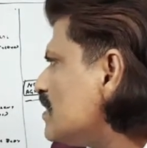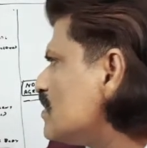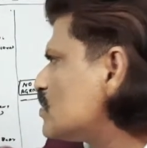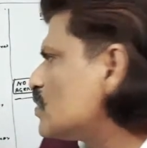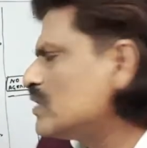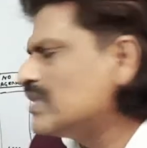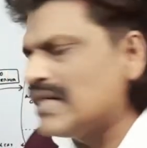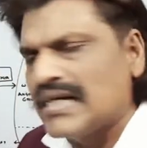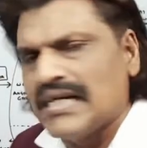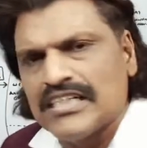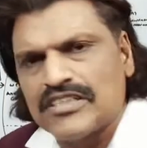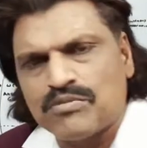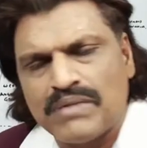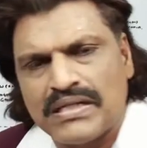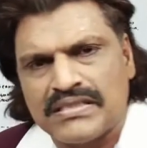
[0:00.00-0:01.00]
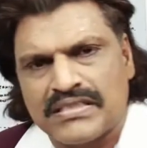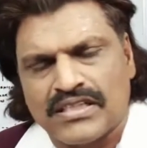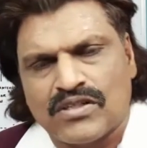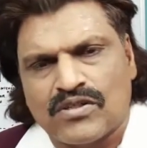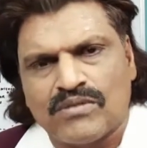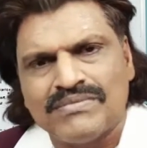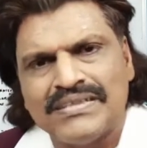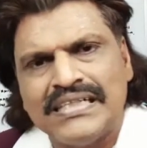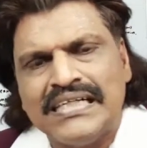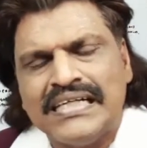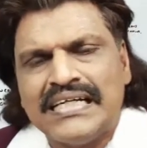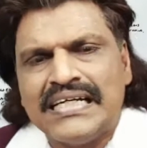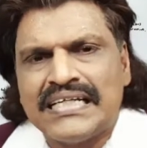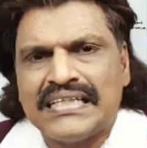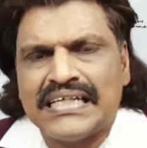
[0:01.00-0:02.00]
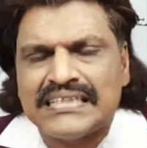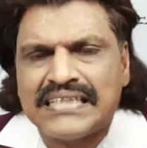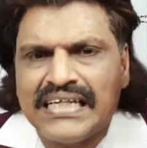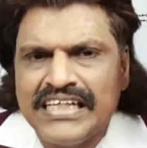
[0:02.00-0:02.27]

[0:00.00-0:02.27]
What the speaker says: So in the Gerstmann syndrome, there is a